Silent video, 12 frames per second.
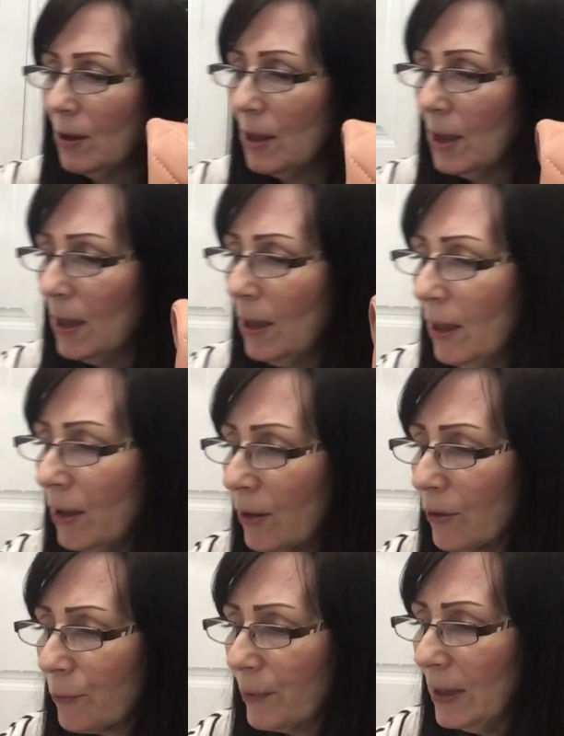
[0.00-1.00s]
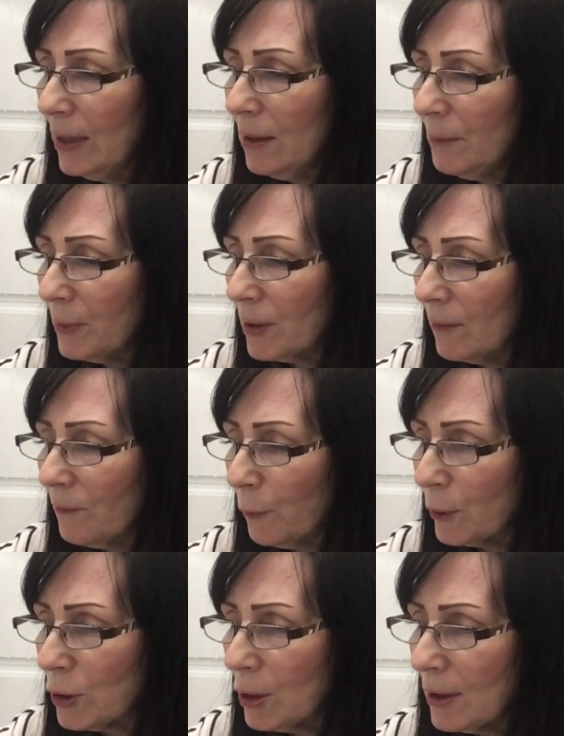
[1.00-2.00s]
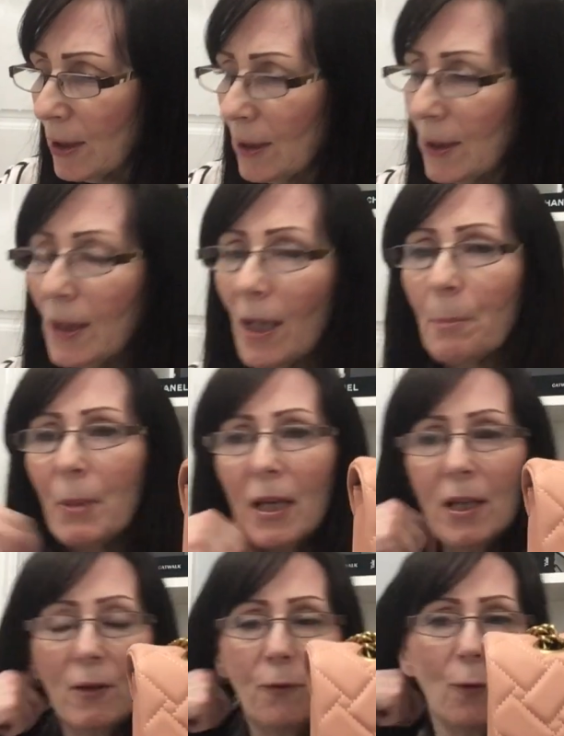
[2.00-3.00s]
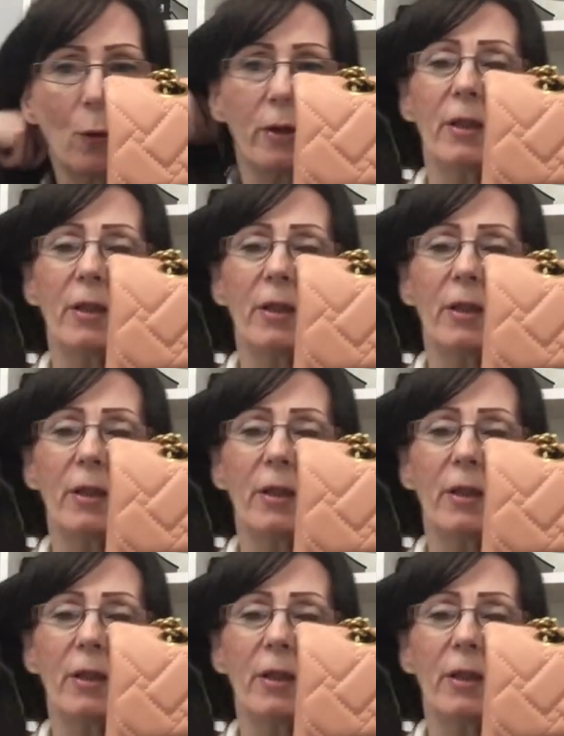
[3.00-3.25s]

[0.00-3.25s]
the green, but unfortunately, I paid for